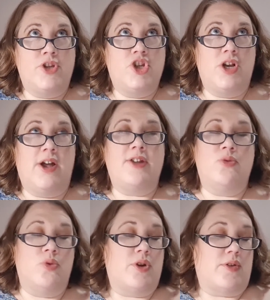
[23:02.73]
July and
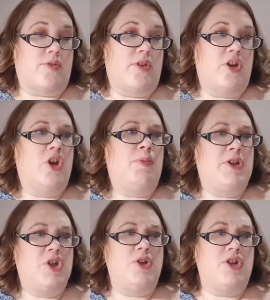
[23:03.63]
August. It could be
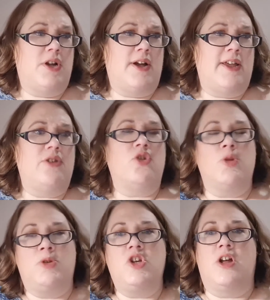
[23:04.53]
June, July, or it could
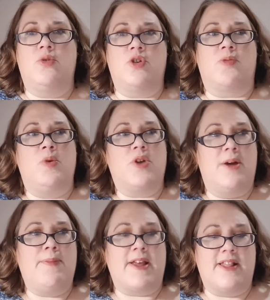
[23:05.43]
be July, August, but it will
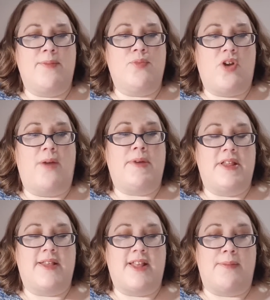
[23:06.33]
come back sometime in
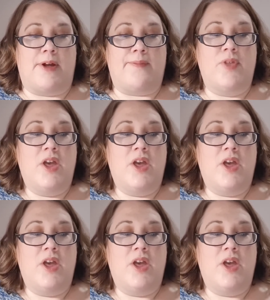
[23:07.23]
the summer.